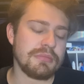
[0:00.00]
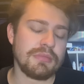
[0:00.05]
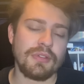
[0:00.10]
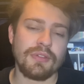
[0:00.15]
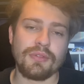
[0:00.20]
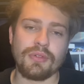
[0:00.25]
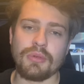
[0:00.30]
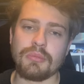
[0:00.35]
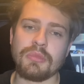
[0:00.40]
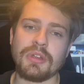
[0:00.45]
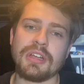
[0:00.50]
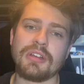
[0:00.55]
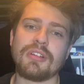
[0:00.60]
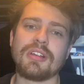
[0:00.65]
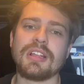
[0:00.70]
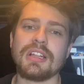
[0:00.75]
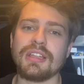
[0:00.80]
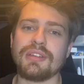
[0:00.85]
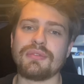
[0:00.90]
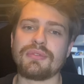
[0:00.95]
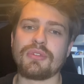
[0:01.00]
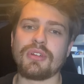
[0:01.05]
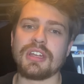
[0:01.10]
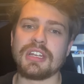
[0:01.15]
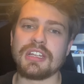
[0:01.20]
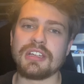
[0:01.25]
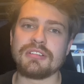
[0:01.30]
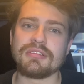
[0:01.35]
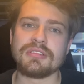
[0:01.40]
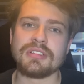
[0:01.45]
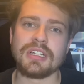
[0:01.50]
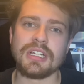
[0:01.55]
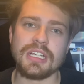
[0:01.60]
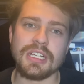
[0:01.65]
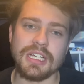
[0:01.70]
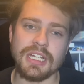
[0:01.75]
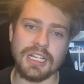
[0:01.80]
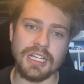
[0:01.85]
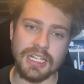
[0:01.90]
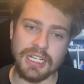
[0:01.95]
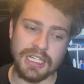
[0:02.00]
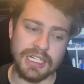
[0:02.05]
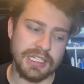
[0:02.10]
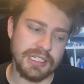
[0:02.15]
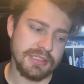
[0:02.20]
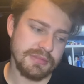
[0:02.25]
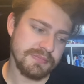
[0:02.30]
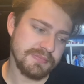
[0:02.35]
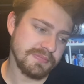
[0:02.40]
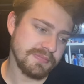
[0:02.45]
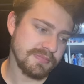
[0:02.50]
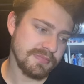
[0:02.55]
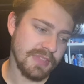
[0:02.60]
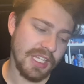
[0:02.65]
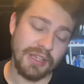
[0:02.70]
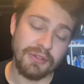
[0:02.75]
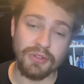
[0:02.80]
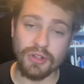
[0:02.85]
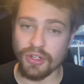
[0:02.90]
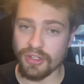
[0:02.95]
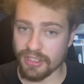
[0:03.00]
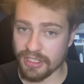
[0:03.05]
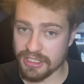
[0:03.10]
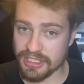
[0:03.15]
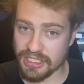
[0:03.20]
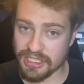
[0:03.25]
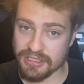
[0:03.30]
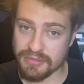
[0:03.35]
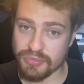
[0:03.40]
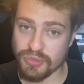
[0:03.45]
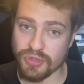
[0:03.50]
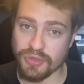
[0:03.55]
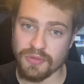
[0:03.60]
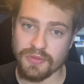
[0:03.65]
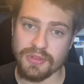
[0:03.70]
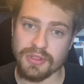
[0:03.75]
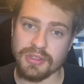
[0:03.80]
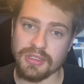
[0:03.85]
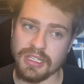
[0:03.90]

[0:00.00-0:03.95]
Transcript: from where I live right now, even though I just moved.